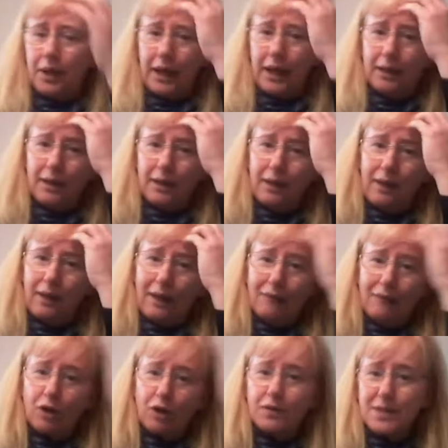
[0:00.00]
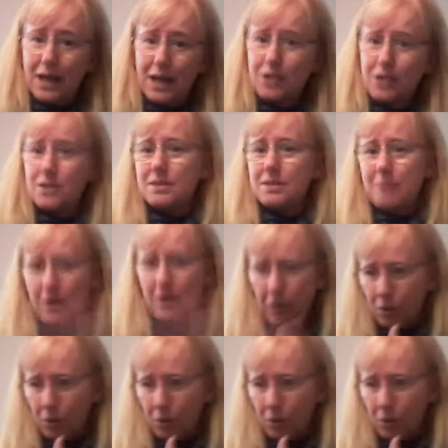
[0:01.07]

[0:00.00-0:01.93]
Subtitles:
and they have conversations about,